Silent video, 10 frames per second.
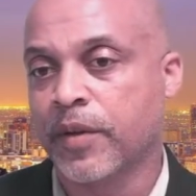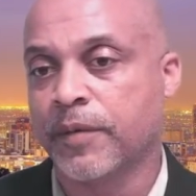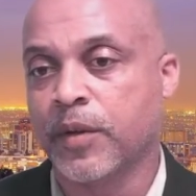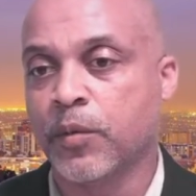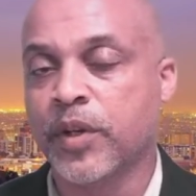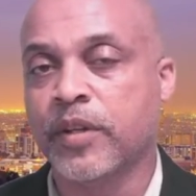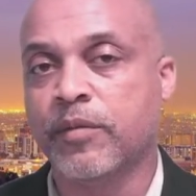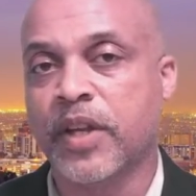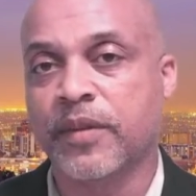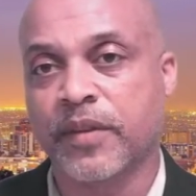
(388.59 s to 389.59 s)
if you
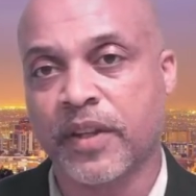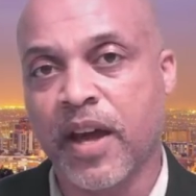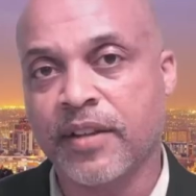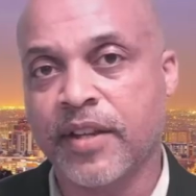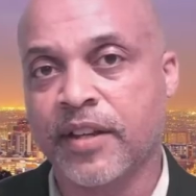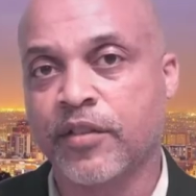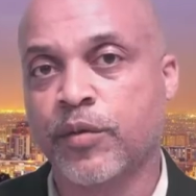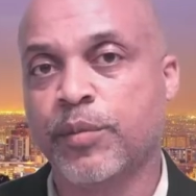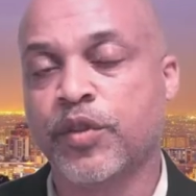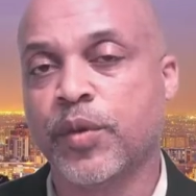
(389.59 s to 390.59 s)
read in the context and
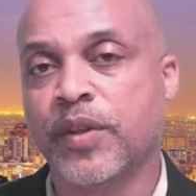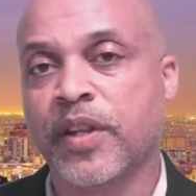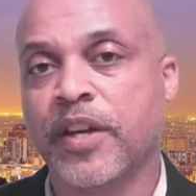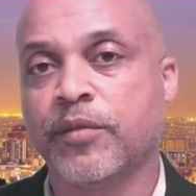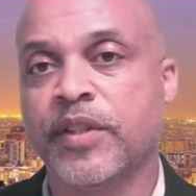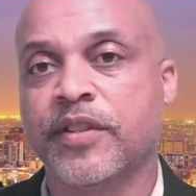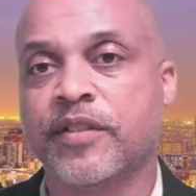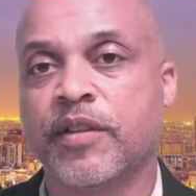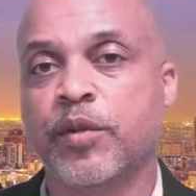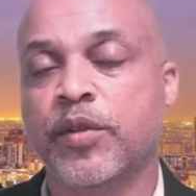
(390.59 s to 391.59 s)
read between the lines when he says
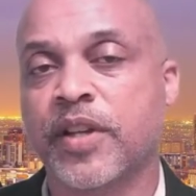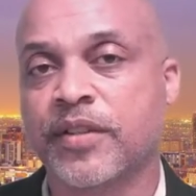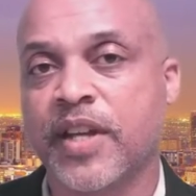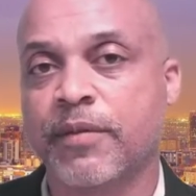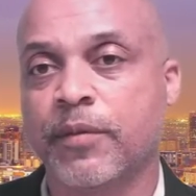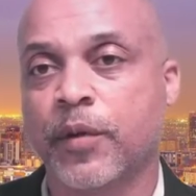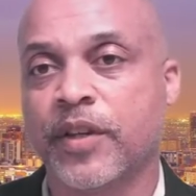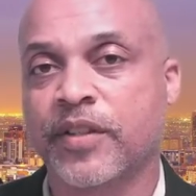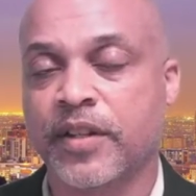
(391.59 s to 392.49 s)
someone who doesn't have a voice,